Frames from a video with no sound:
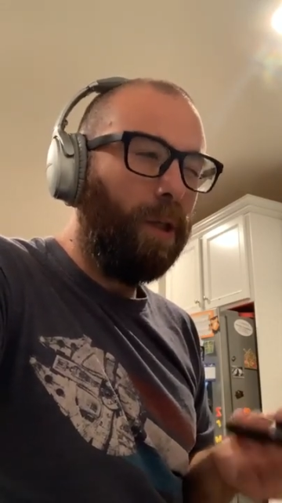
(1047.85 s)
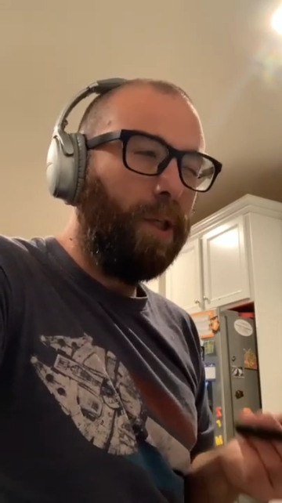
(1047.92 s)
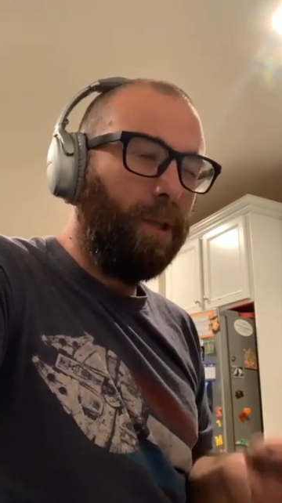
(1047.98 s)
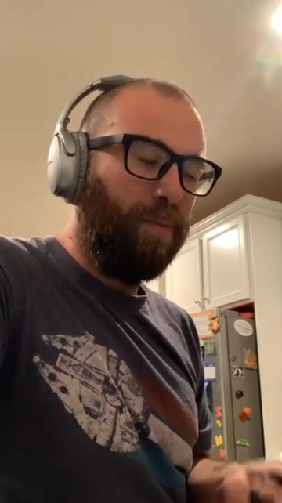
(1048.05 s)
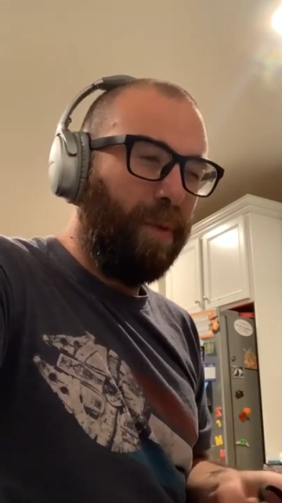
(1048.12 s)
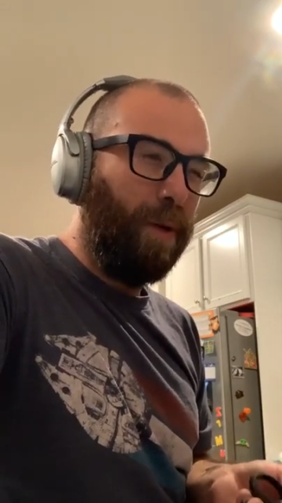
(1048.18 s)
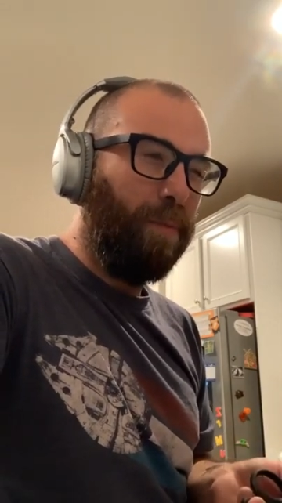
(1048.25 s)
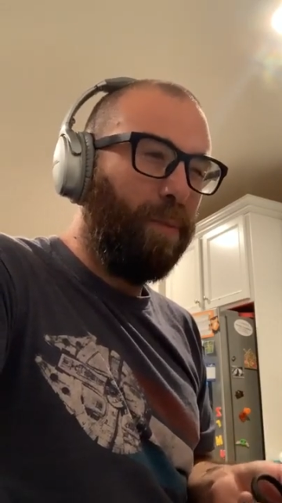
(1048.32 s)

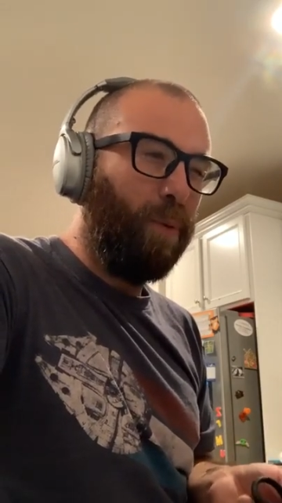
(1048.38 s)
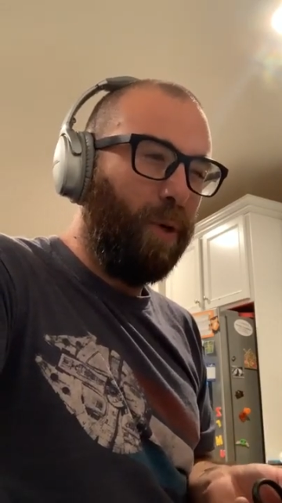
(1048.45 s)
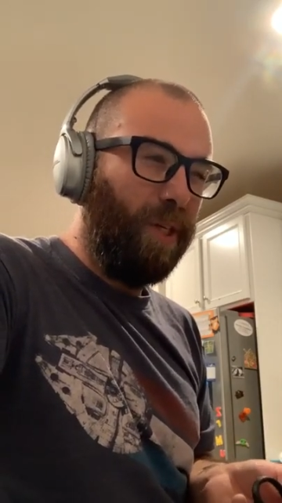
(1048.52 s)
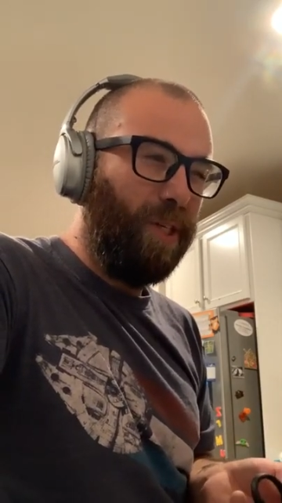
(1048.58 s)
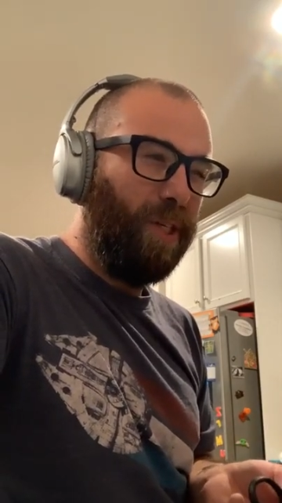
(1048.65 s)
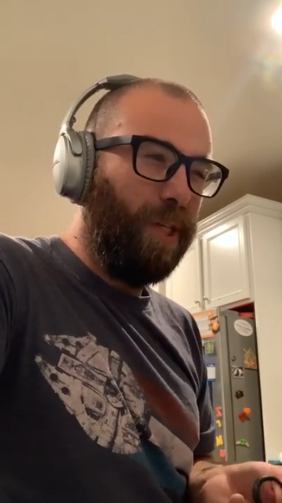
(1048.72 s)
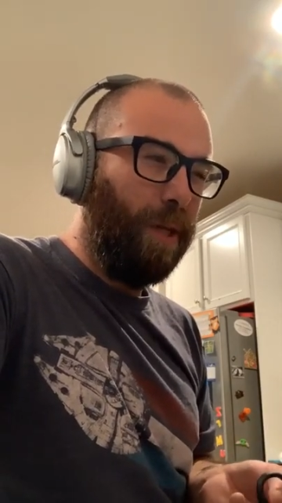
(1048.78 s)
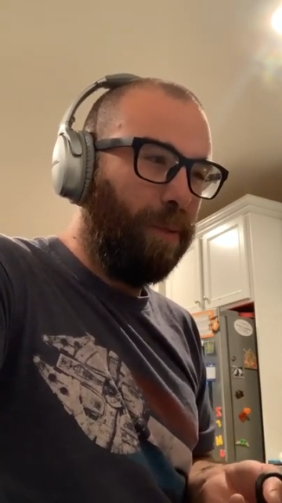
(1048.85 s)
It's been a
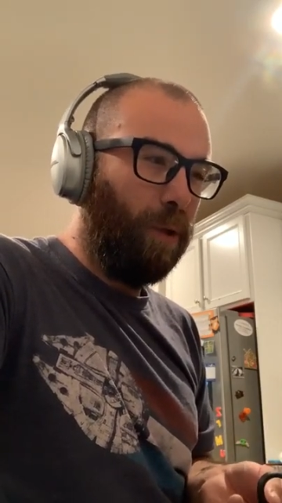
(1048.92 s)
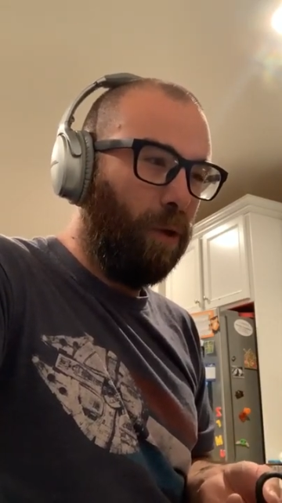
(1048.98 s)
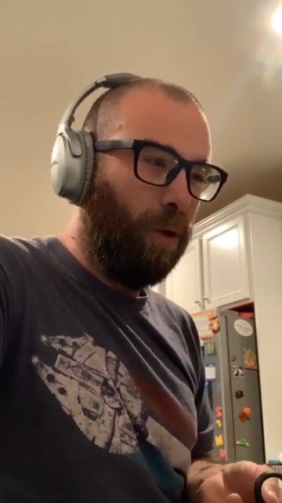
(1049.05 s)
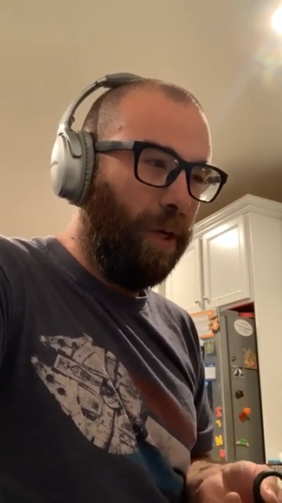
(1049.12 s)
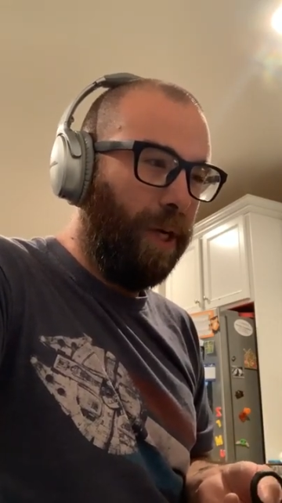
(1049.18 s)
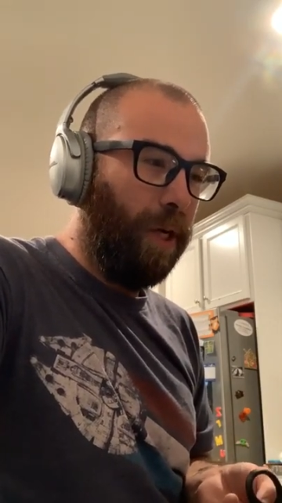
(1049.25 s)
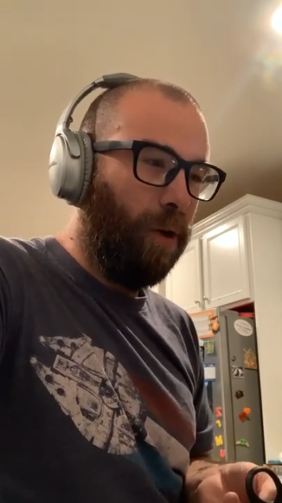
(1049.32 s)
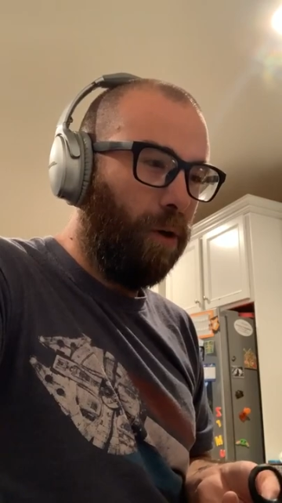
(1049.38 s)
pretty steep
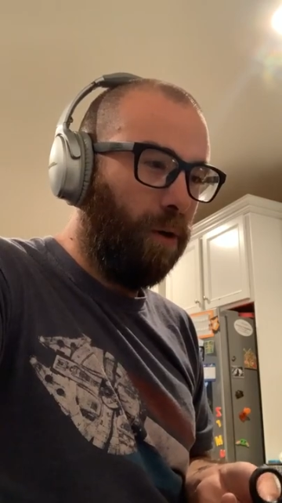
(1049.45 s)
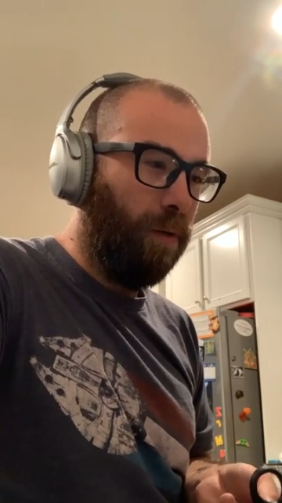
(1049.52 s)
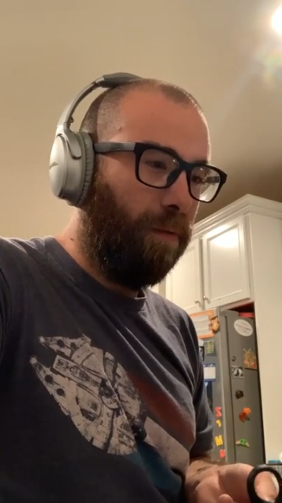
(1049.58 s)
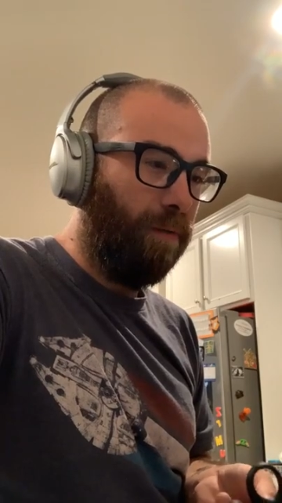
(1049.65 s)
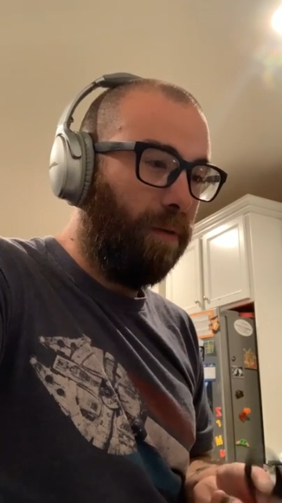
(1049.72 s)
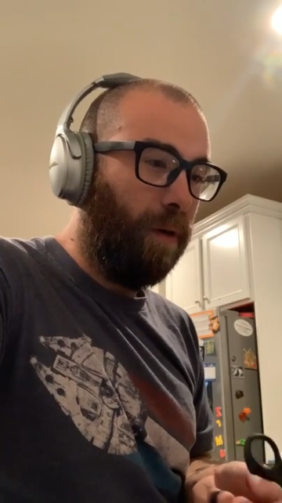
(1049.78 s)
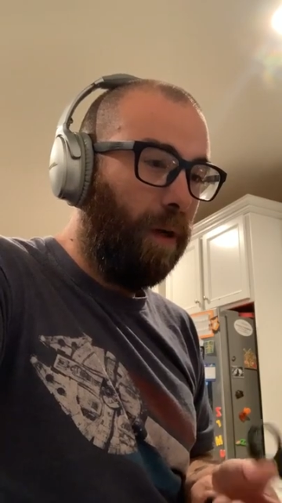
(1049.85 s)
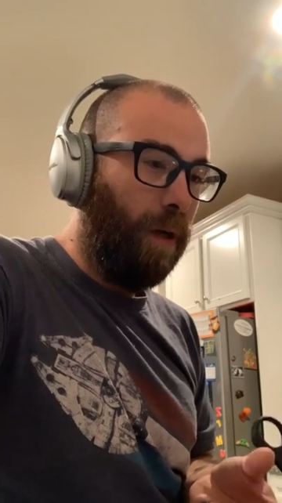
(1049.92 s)
learning
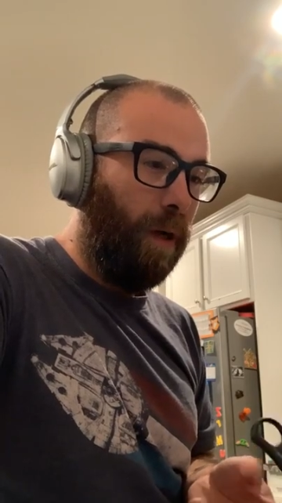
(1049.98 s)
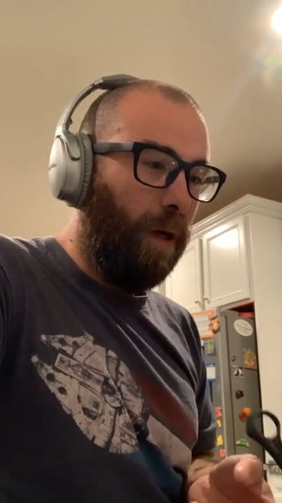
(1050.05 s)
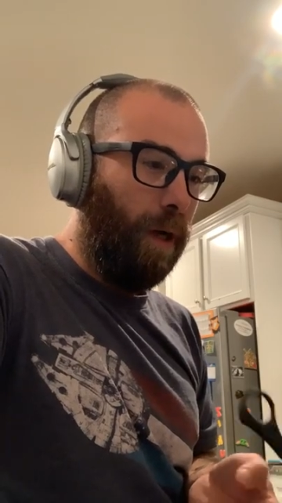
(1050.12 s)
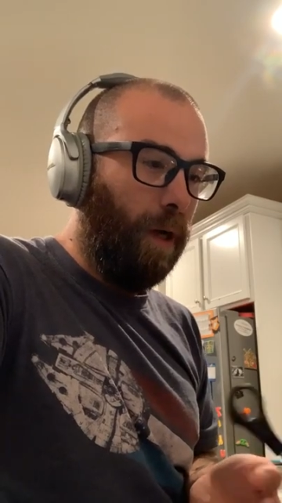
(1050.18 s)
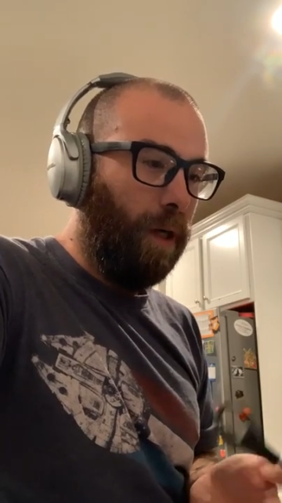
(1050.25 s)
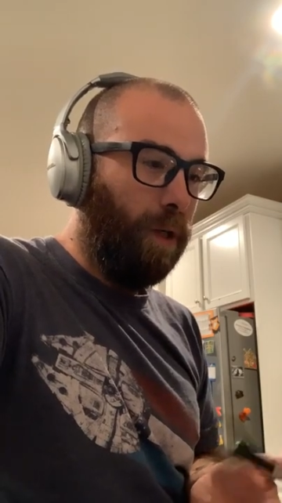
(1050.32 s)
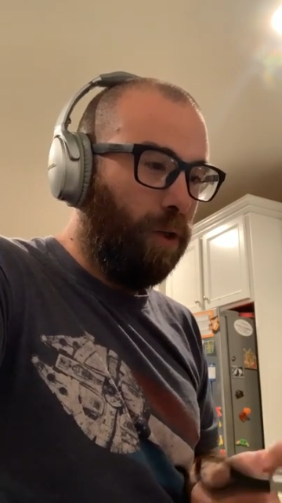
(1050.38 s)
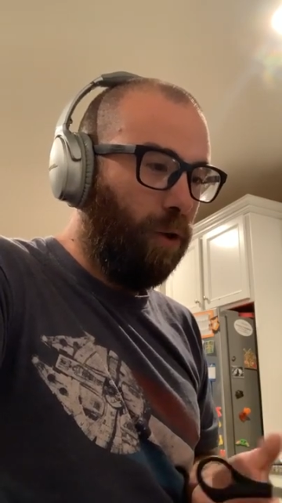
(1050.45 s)
curve,
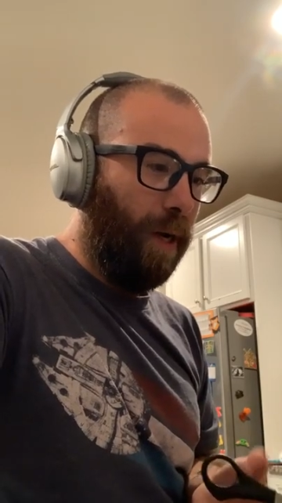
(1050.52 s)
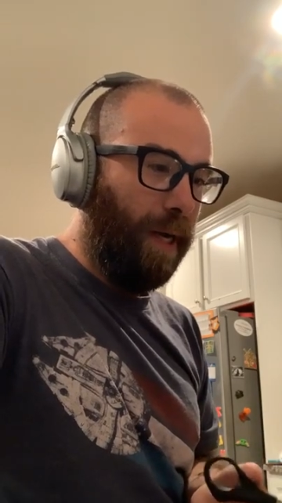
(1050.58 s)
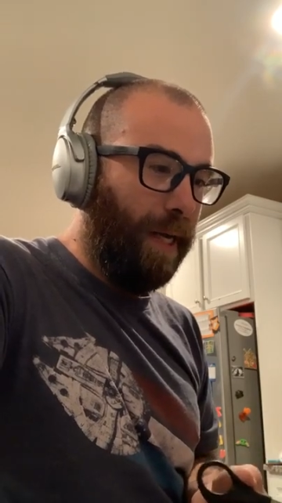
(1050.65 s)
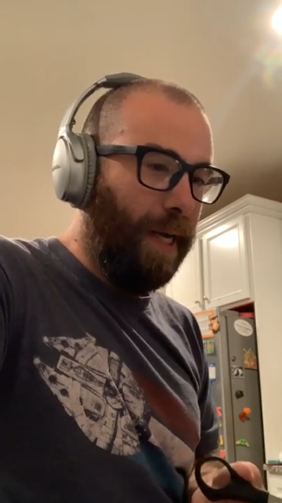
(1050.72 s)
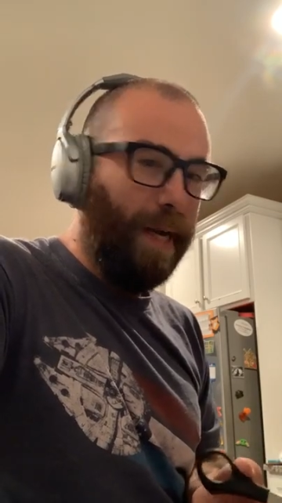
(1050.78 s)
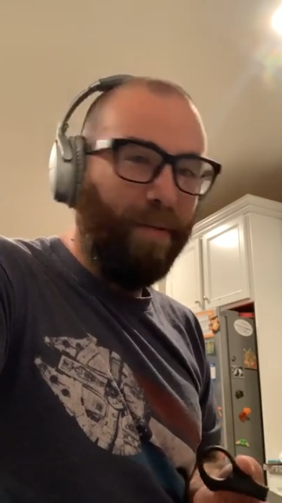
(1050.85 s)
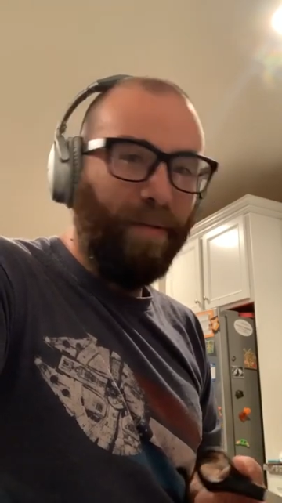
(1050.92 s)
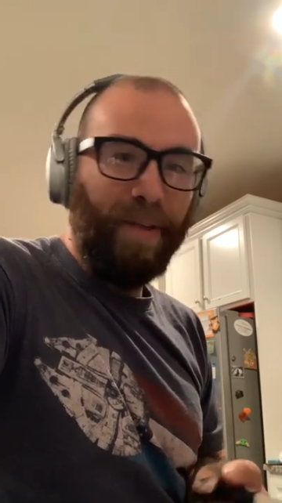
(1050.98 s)
trying to
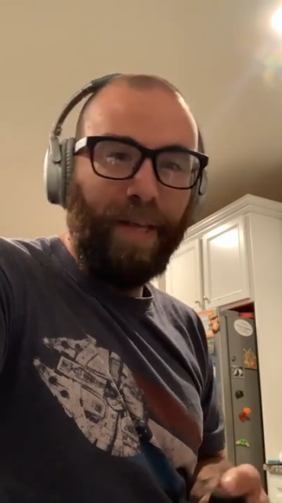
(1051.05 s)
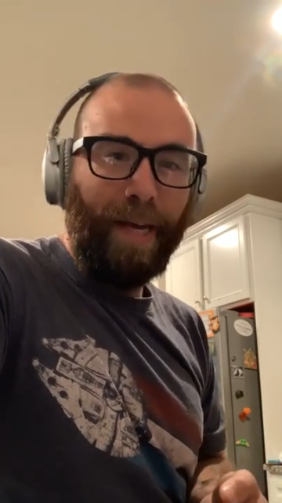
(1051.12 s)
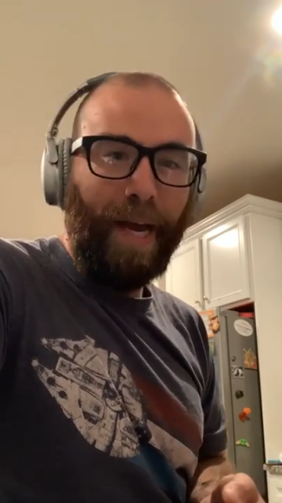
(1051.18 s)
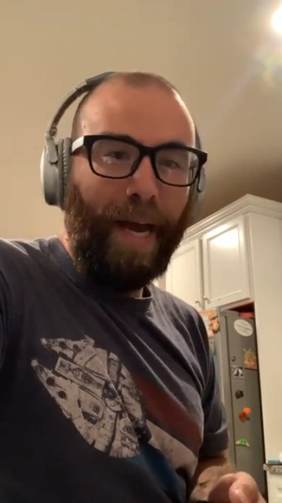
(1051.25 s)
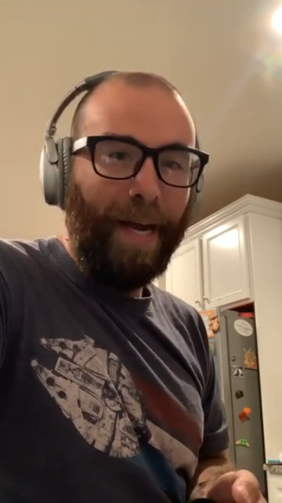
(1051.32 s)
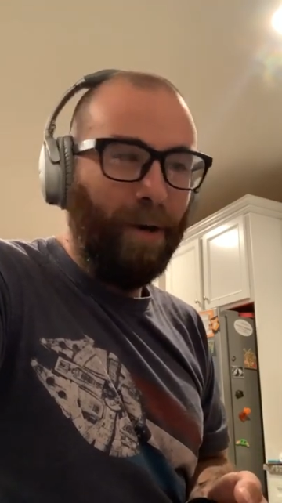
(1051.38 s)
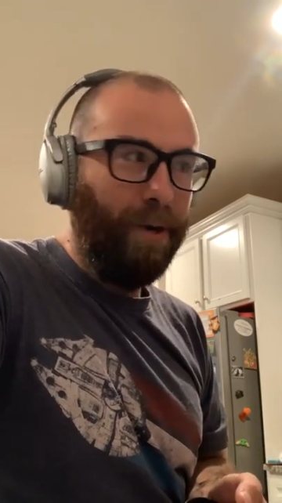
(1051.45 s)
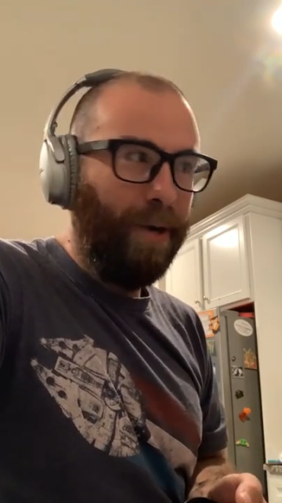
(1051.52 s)
get everything
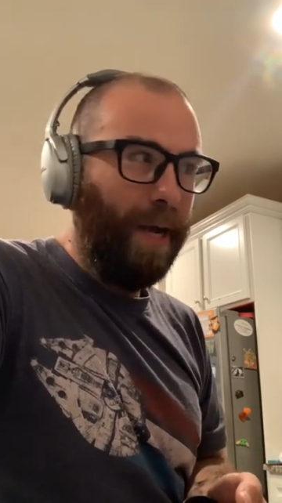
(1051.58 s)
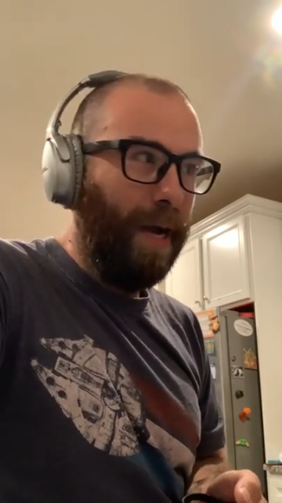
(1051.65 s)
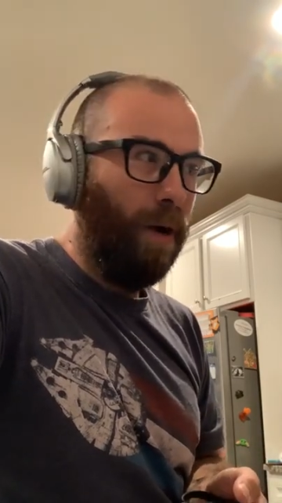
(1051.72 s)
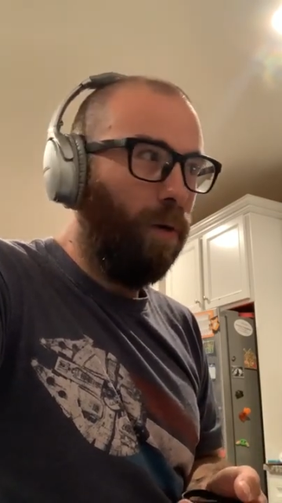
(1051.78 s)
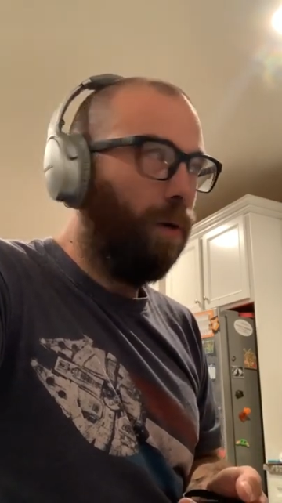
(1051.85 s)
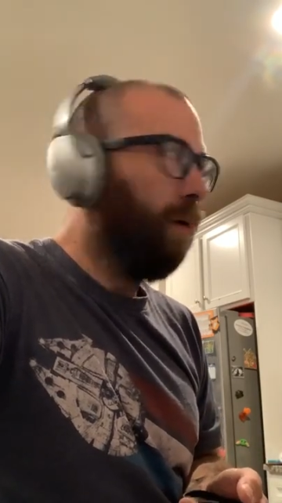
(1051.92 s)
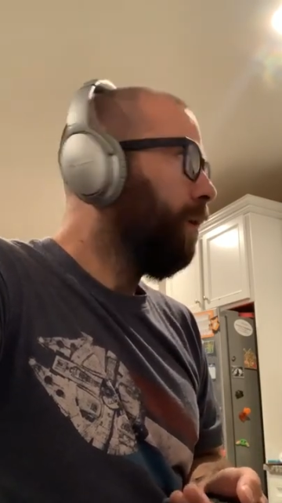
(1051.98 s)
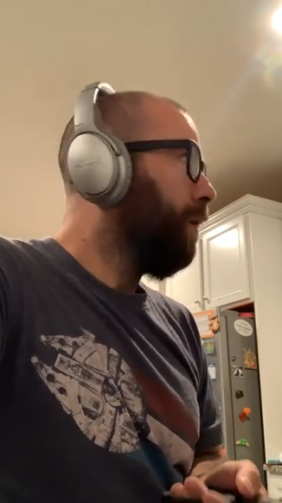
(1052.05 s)
ironed
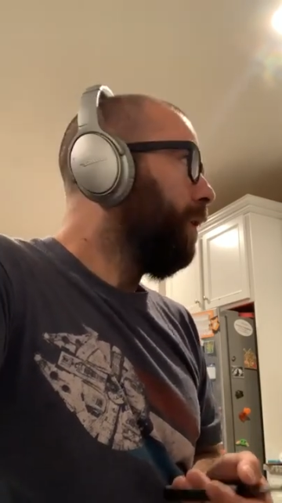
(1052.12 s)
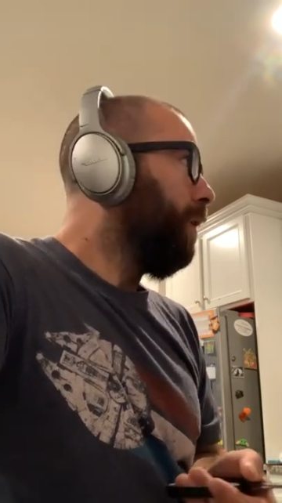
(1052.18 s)
out.